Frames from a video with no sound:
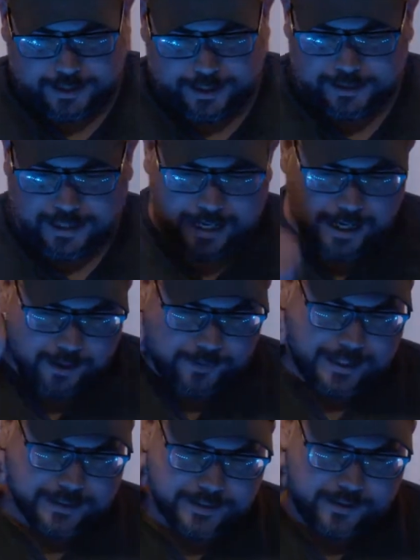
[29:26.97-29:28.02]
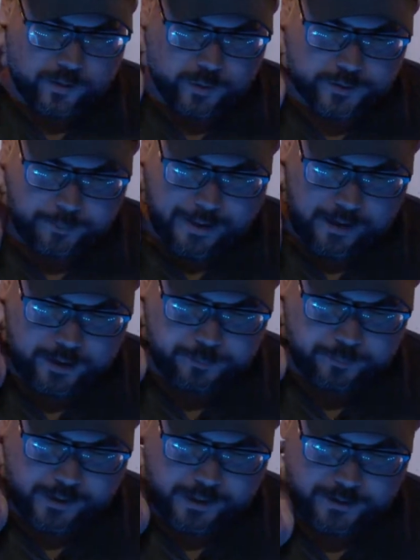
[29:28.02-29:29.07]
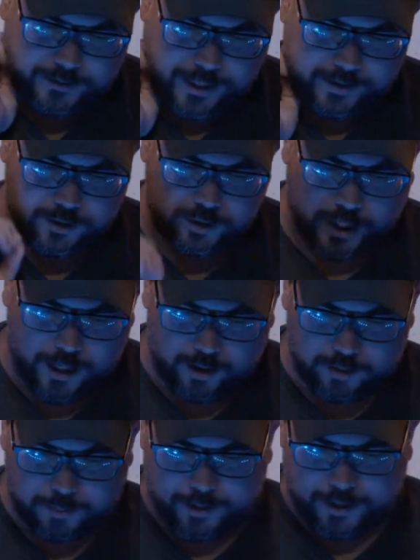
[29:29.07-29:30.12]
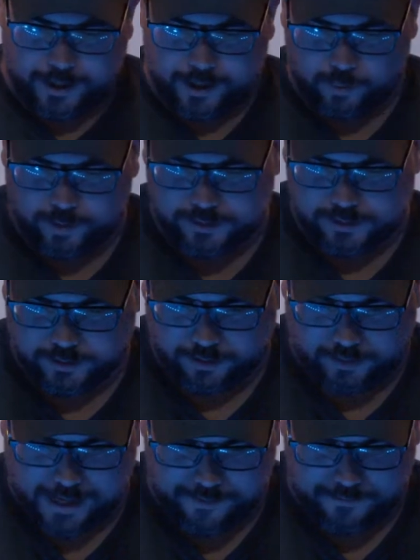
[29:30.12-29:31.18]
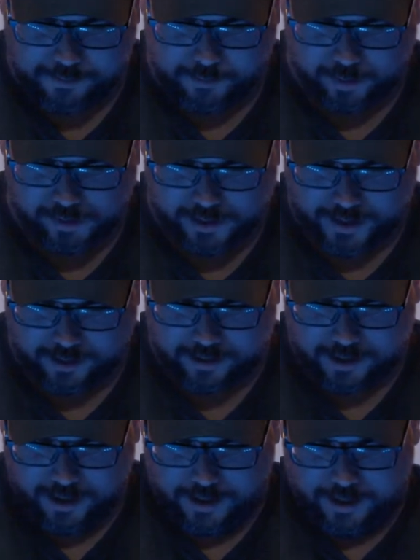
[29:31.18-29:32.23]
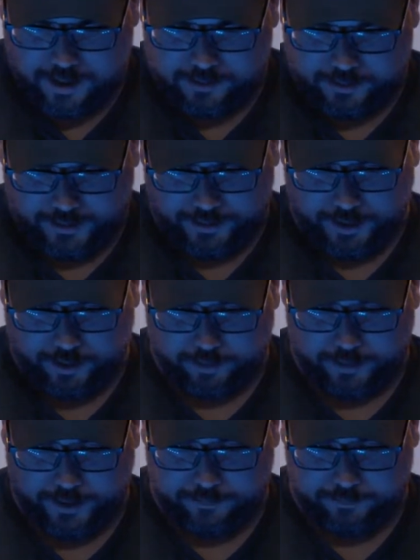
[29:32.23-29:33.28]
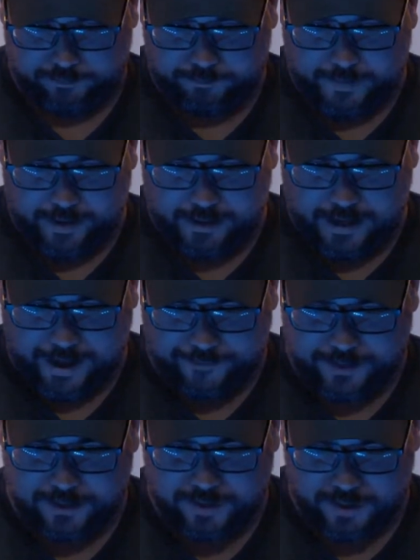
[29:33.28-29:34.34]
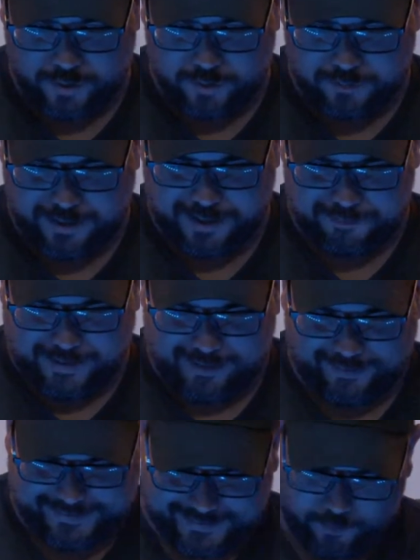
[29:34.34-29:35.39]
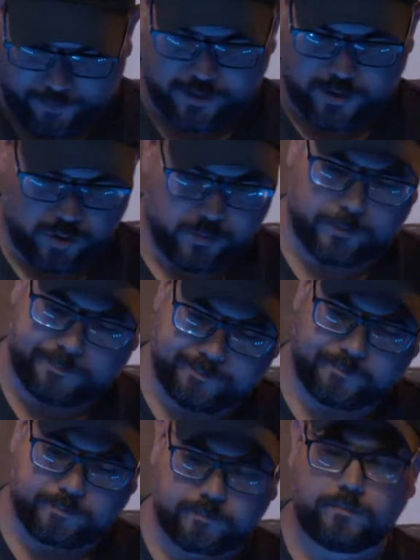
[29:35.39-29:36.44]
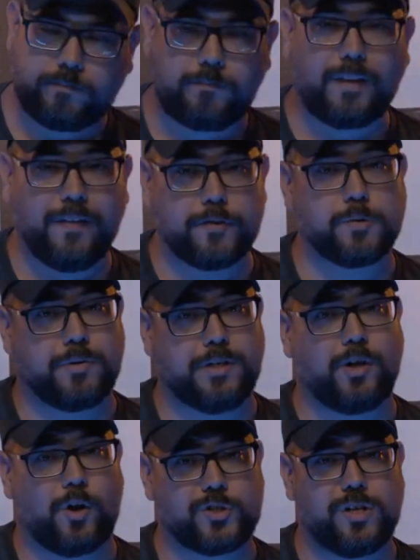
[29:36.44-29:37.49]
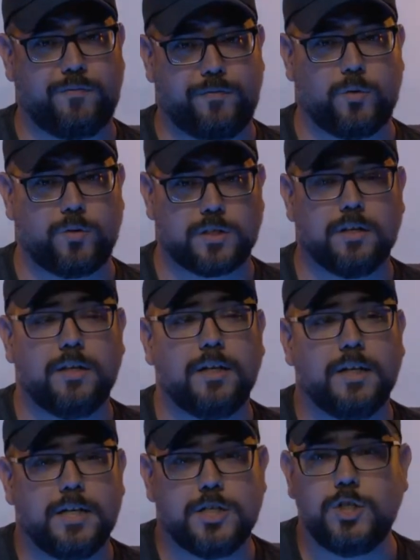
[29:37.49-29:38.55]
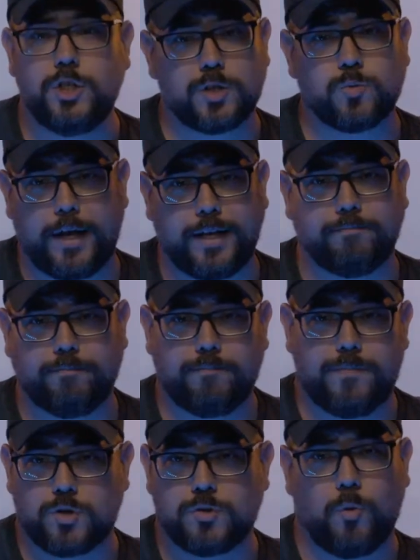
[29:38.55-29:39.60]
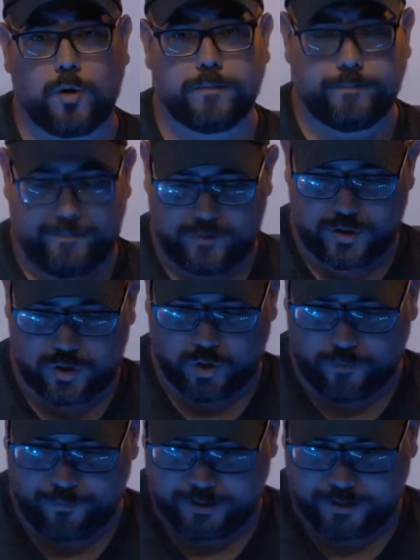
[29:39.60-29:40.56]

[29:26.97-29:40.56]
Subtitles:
how last night there was a balance, because that child pie was a little heavy, most likely literally heavy too, but it balanced that with the humor. There's some pretty dark stuff, folks. Just wait. There's more. So,